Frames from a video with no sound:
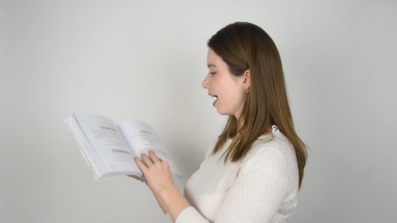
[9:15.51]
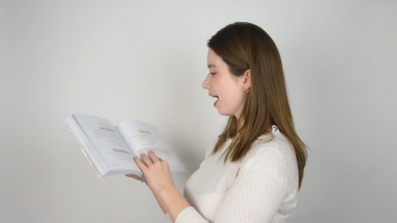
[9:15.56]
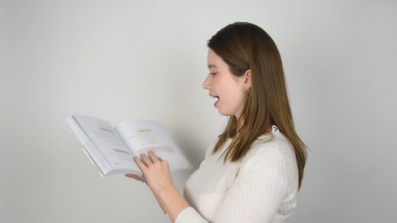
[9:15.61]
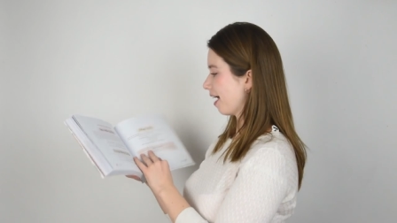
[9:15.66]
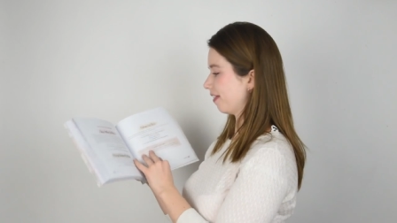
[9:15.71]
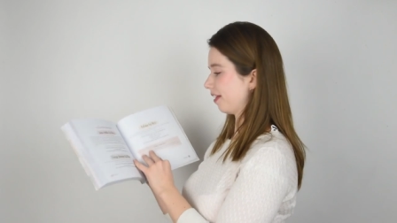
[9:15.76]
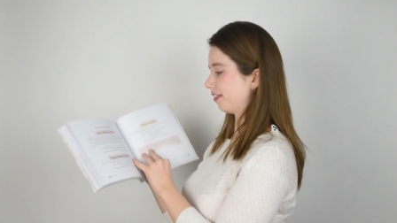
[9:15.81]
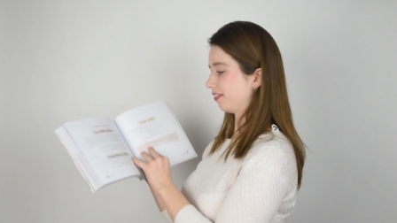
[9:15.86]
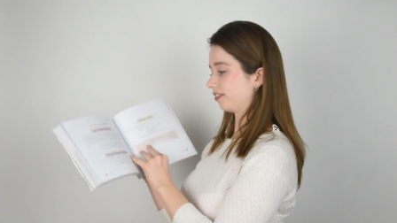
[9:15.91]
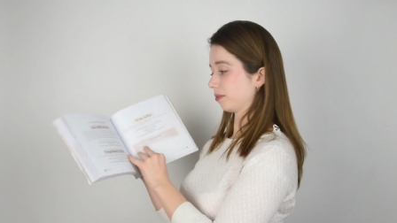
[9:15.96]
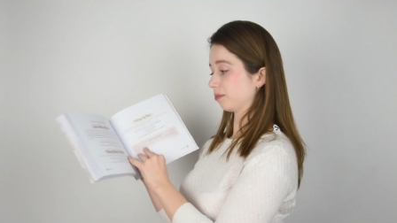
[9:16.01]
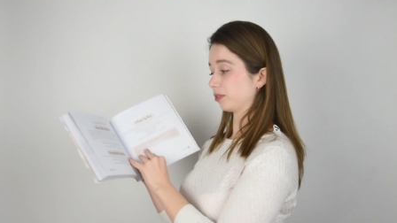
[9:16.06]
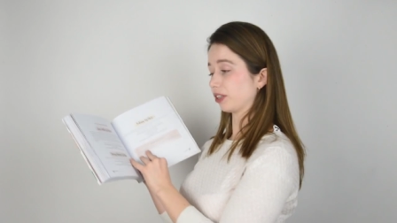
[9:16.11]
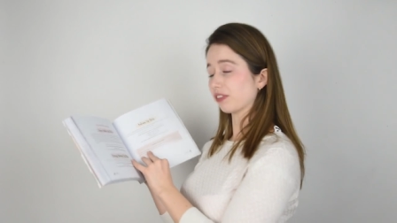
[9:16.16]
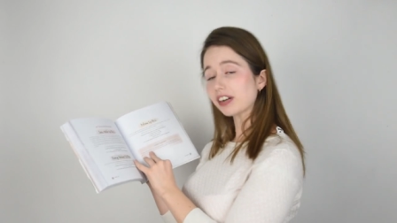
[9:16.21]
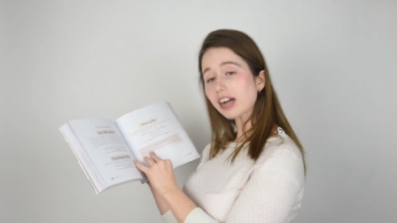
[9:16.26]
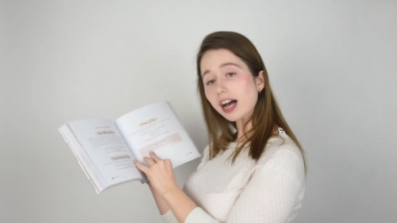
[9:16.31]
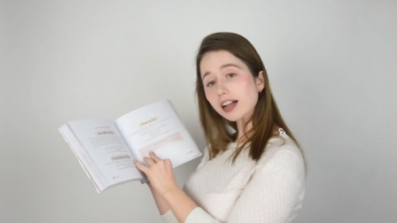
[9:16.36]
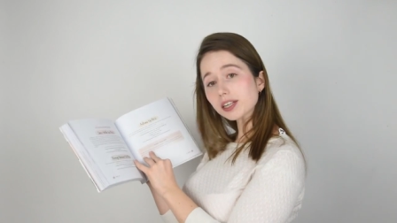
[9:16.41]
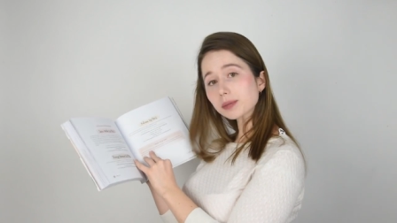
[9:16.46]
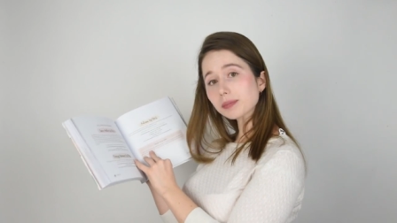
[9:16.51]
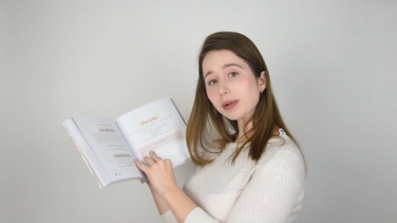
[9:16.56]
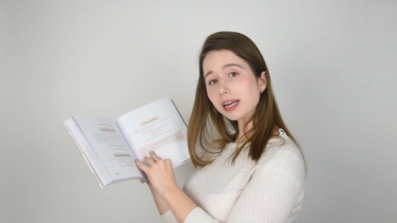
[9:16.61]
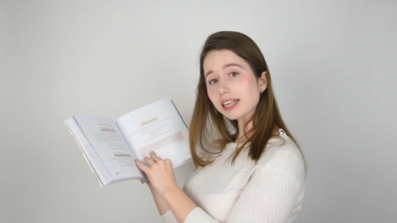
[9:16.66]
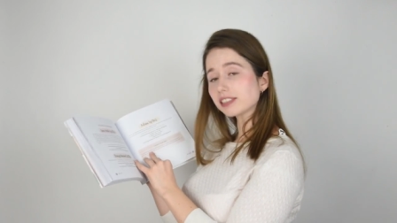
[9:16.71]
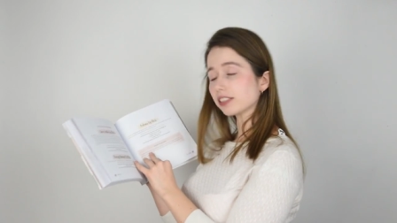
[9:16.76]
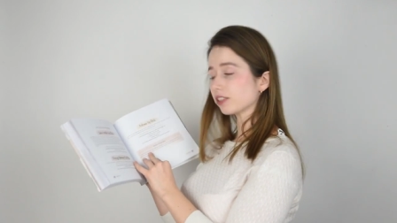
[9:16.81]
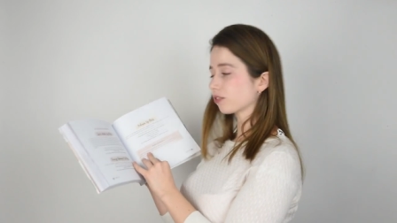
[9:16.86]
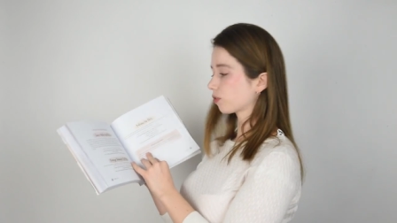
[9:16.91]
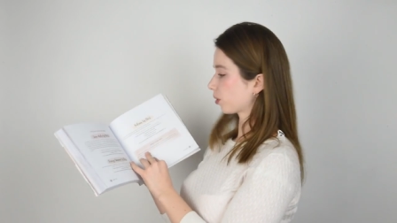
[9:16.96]
And then some different color
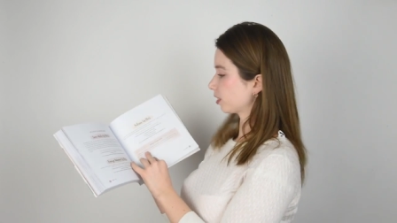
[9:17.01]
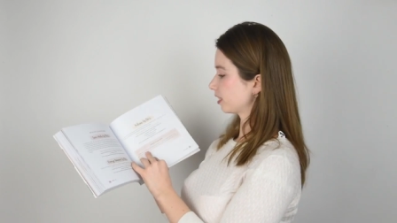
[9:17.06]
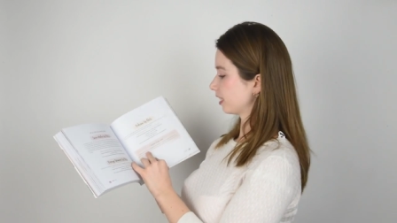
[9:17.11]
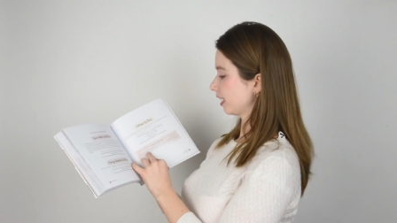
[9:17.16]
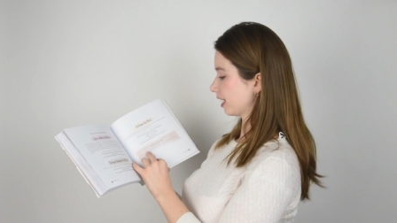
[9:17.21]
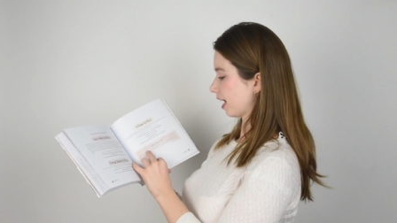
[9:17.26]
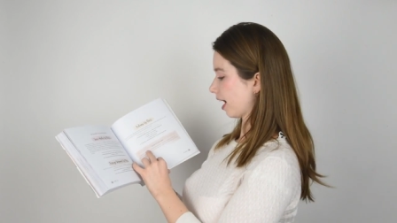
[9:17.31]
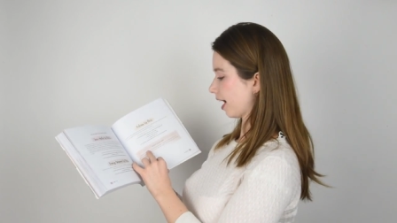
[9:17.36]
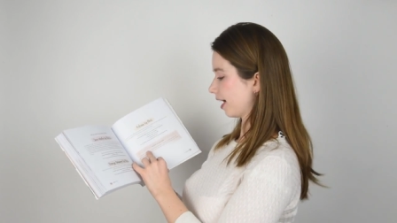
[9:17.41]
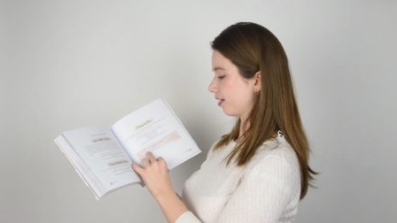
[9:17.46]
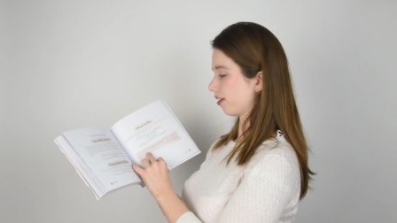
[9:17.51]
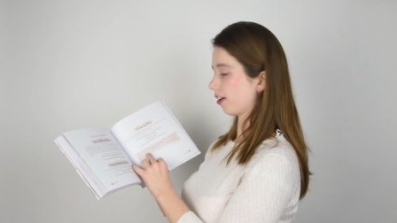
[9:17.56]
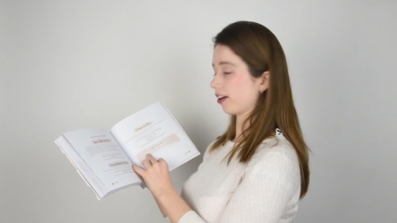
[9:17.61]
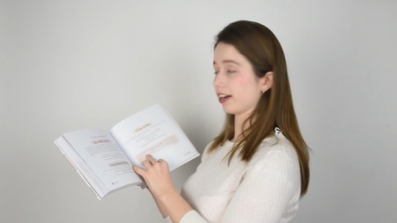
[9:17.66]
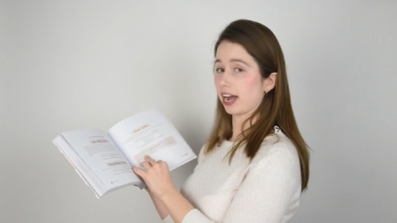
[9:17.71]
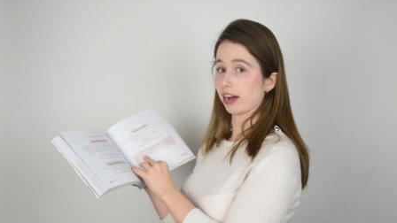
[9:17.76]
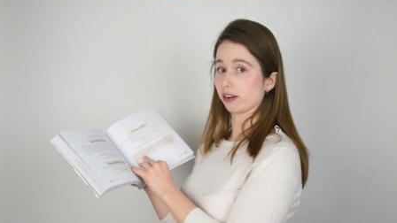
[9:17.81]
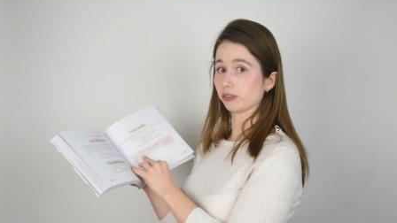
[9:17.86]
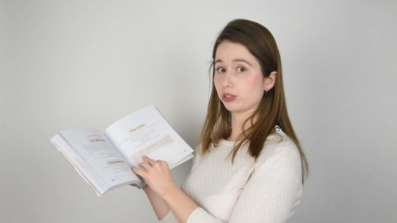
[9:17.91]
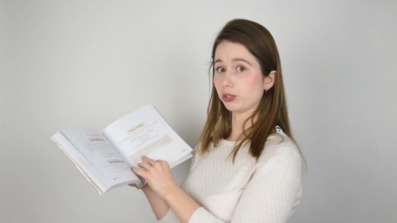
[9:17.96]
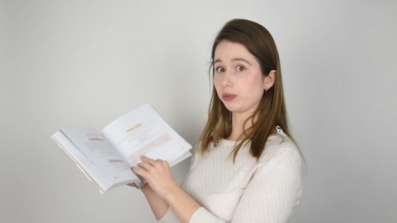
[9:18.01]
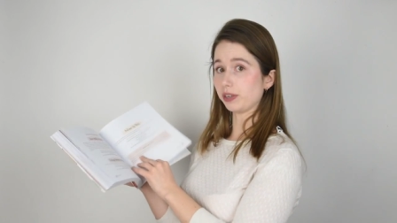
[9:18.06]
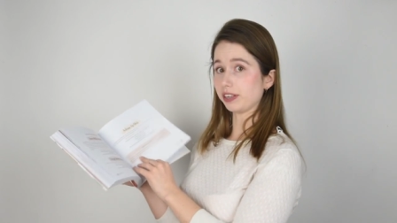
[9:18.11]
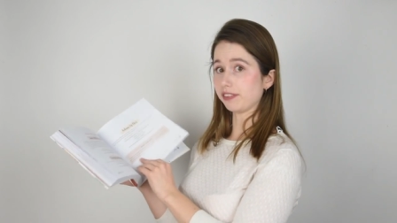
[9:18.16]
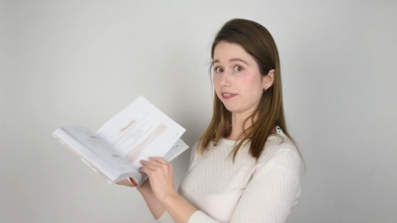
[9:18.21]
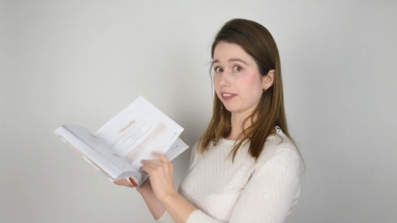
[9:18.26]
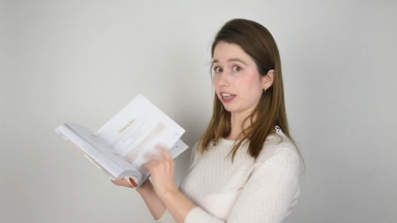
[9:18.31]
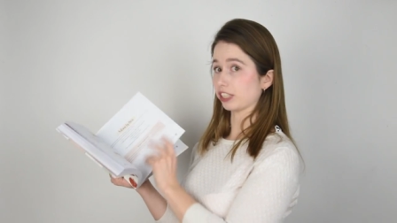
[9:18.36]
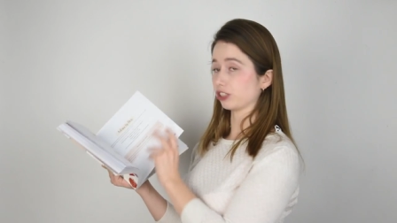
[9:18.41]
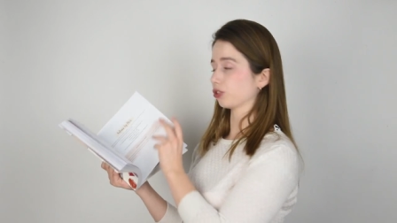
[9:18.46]
blends, and of course, a guide on how to
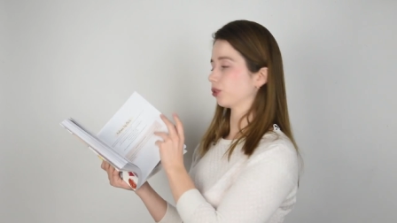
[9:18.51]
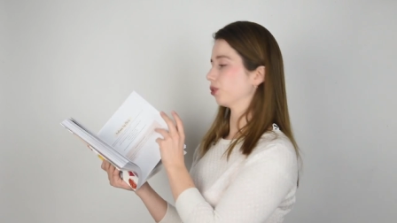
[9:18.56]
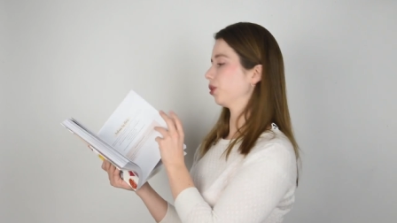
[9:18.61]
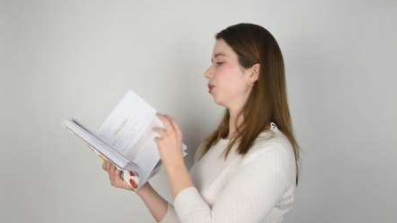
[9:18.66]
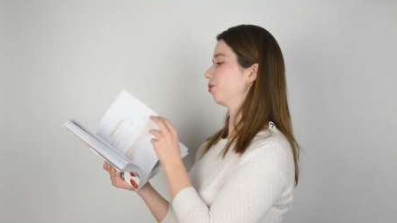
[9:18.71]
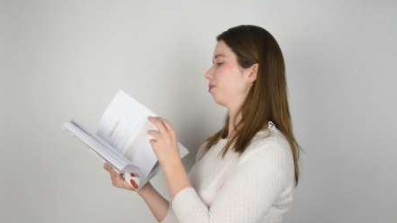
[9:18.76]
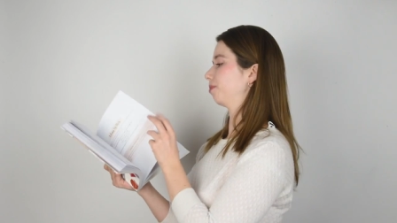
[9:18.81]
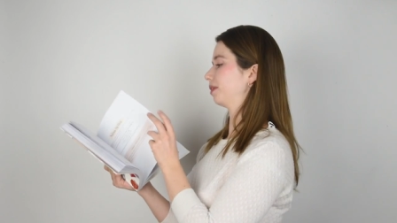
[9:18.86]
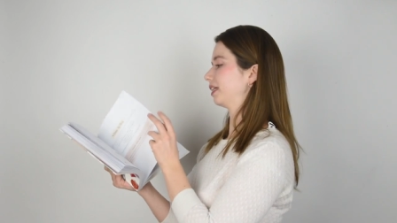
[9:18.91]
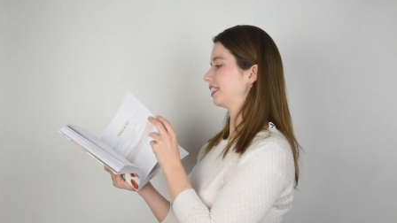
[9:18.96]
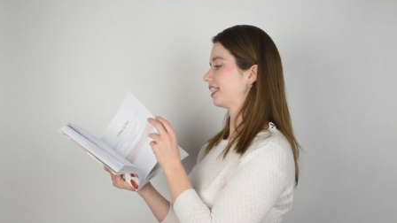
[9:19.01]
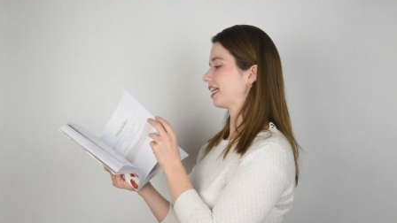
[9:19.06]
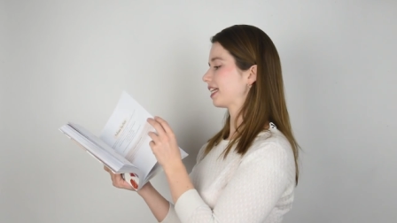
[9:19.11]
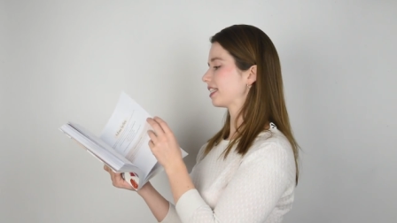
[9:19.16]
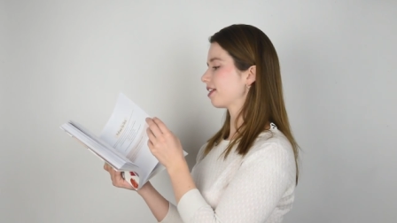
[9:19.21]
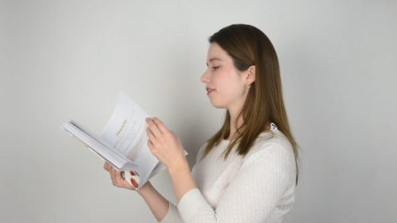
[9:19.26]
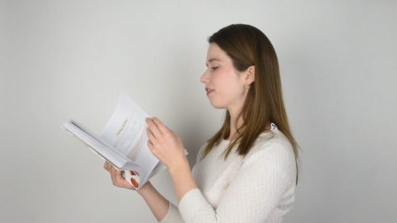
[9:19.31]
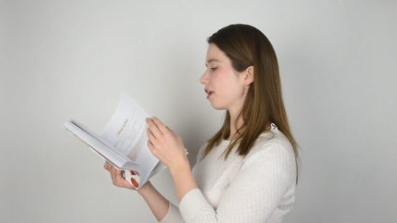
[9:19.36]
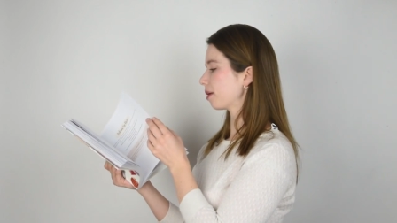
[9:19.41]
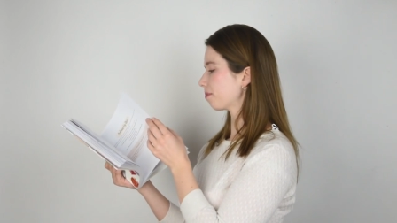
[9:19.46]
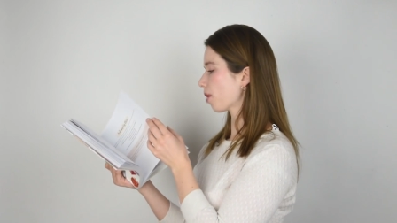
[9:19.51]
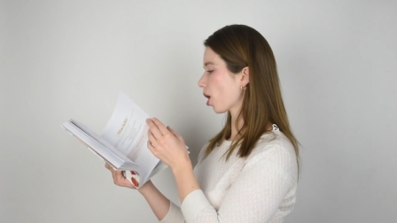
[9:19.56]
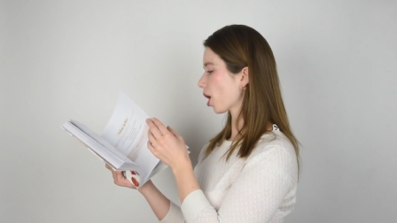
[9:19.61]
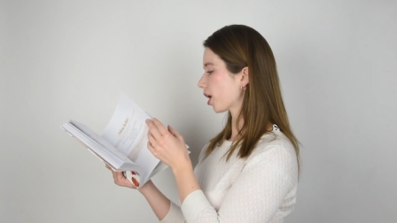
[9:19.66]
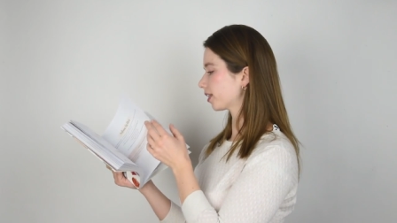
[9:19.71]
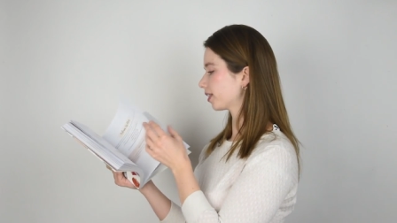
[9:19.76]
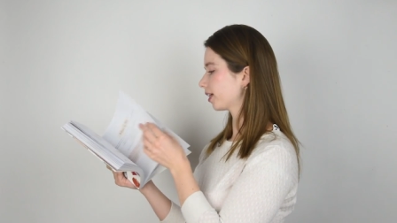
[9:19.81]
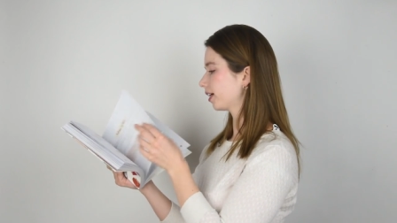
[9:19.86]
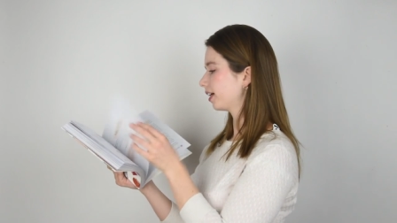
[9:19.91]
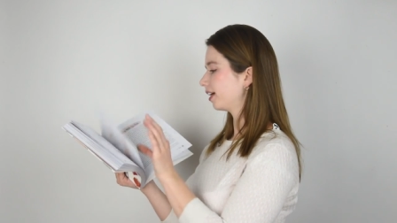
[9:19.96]
invent your own, because that's the fun
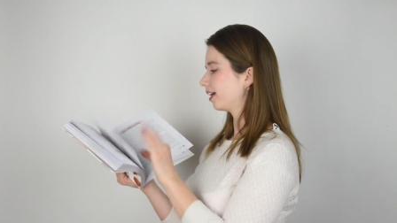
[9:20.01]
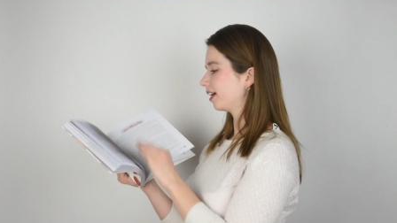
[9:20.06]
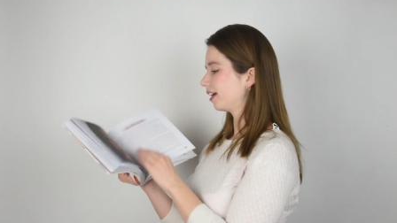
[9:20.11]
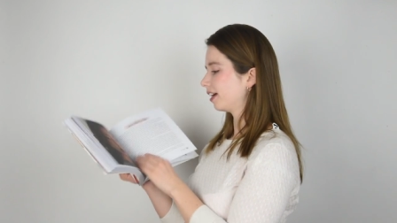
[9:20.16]
part.